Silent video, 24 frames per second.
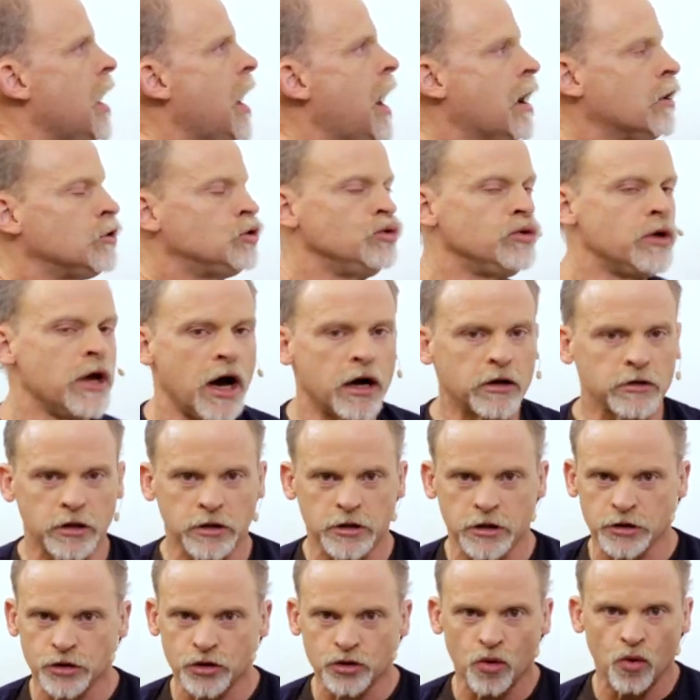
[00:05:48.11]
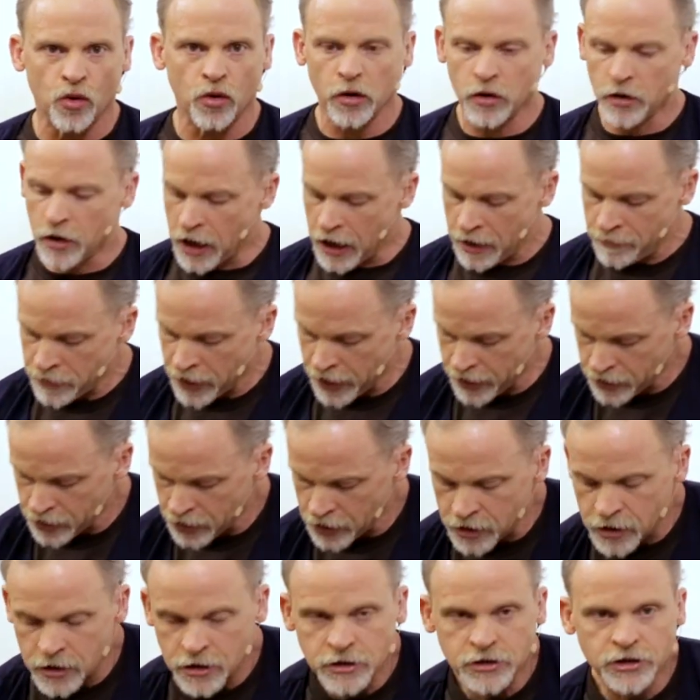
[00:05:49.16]
how did you calculate this score? I'm not
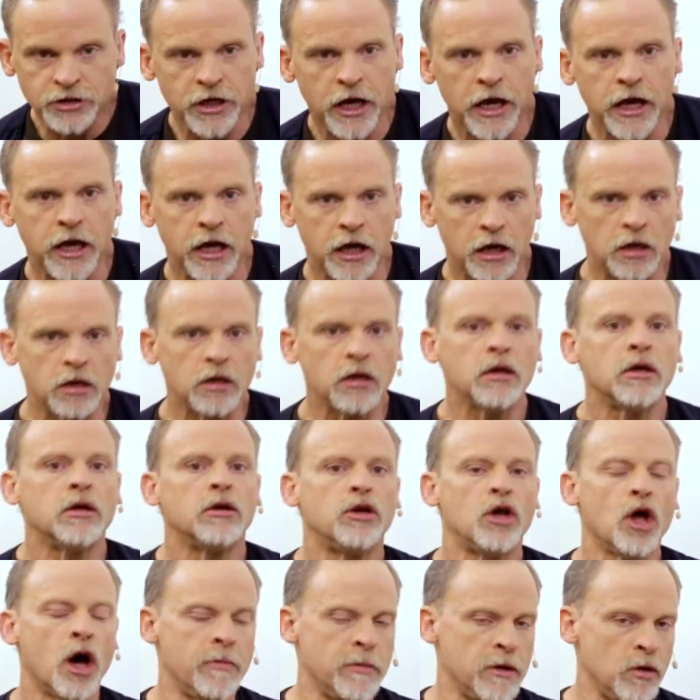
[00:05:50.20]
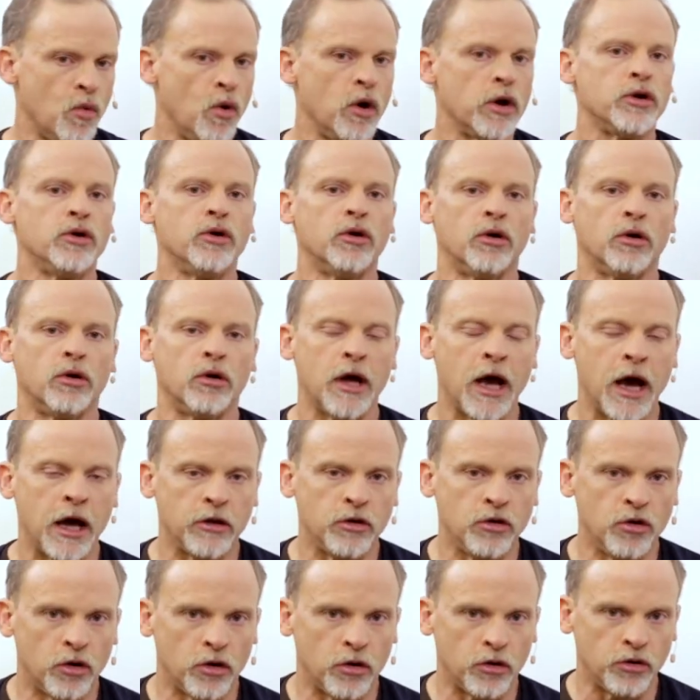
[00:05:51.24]
saying tell me what
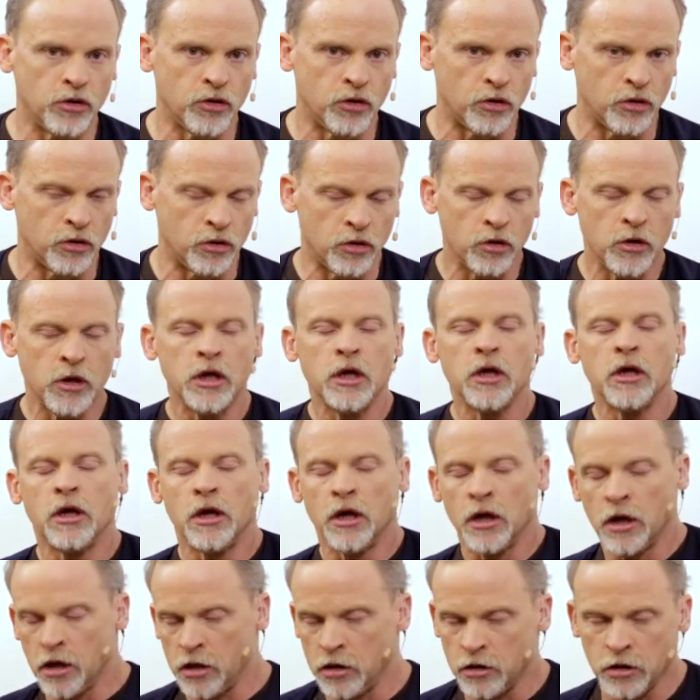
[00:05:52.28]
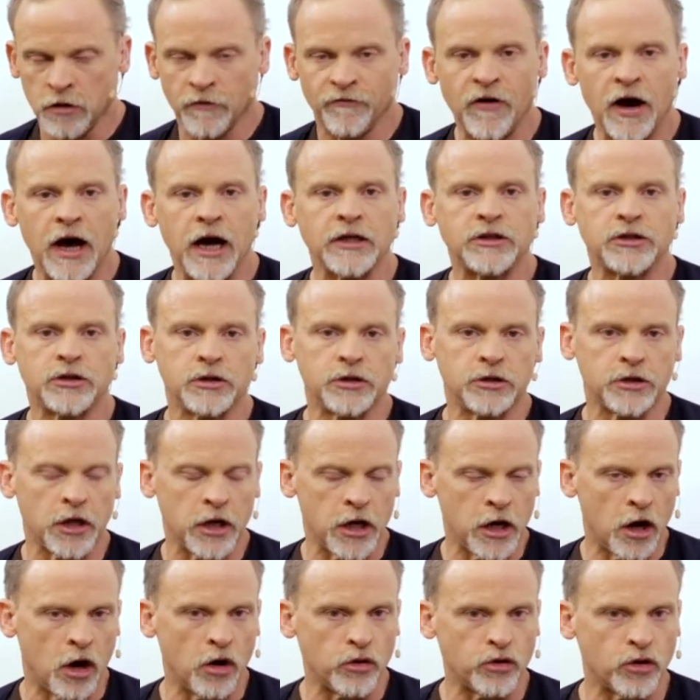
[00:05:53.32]
your devices
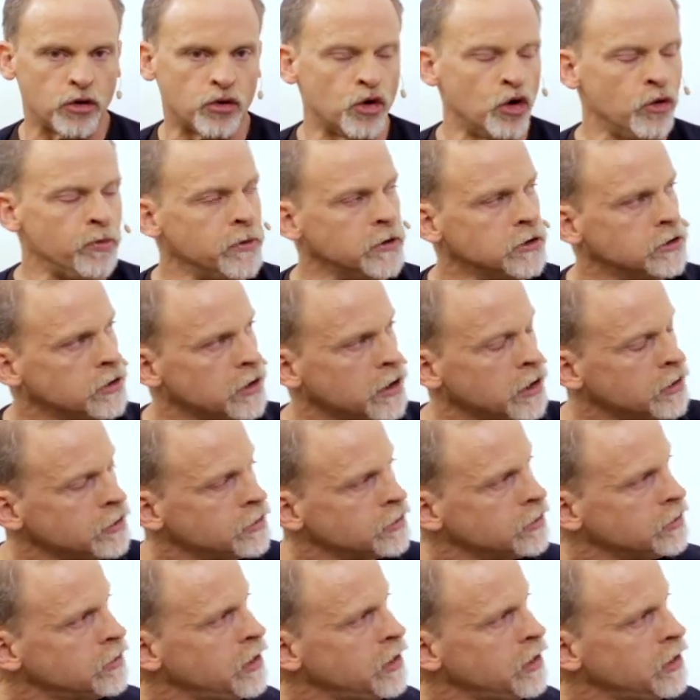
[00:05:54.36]
and all your groupings is.